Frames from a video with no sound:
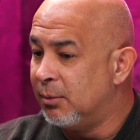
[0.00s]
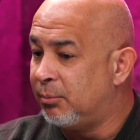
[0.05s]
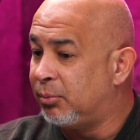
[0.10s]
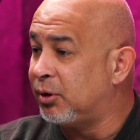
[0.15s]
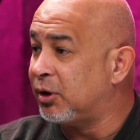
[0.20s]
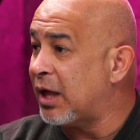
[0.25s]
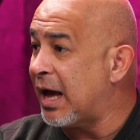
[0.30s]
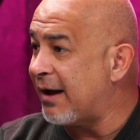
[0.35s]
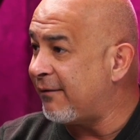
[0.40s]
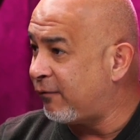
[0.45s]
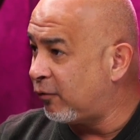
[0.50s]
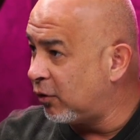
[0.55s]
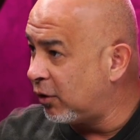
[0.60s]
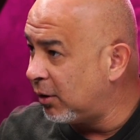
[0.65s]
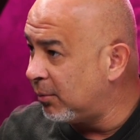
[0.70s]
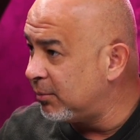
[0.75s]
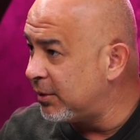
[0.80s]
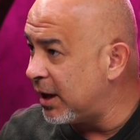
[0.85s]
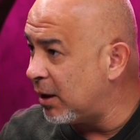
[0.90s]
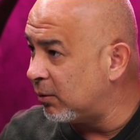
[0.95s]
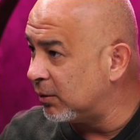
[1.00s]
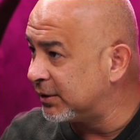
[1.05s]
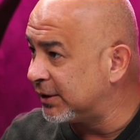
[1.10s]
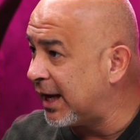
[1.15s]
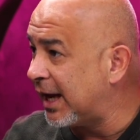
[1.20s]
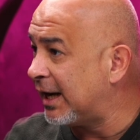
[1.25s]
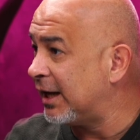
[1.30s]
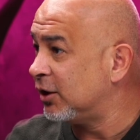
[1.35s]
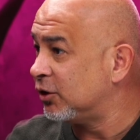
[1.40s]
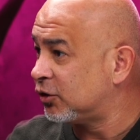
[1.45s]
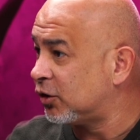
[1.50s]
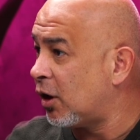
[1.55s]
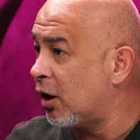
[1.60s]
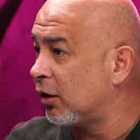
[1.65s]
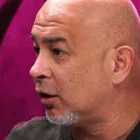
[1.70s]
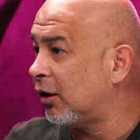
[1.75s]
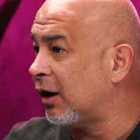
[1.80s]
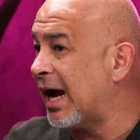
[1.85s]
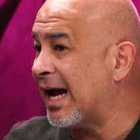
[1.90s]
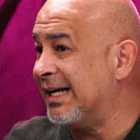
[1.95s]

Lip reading: platform that was getting stronger.